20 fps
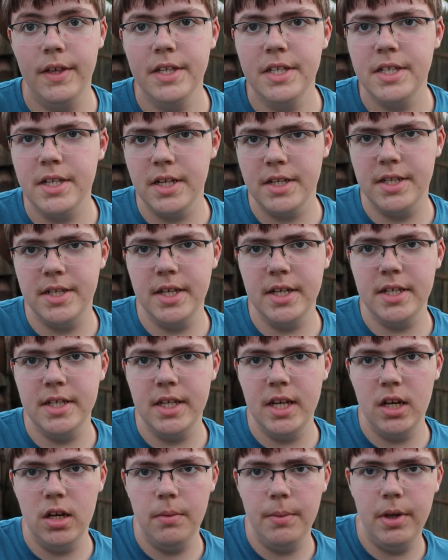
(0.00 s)
This is a
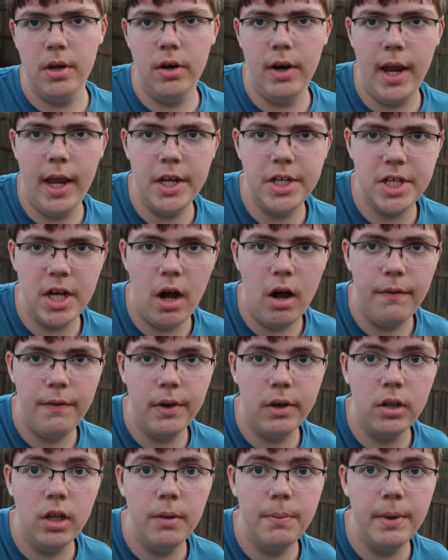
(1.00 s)
6nm
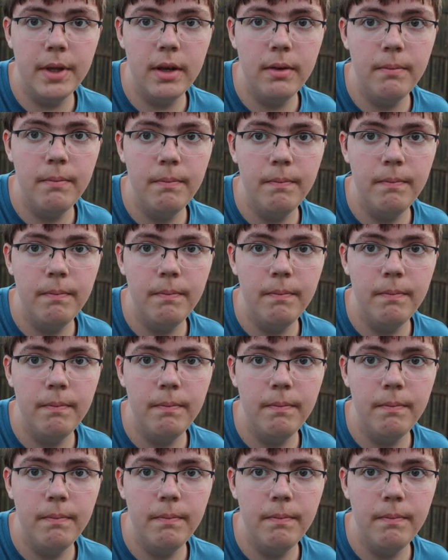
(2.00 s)
H-alpha clip-in.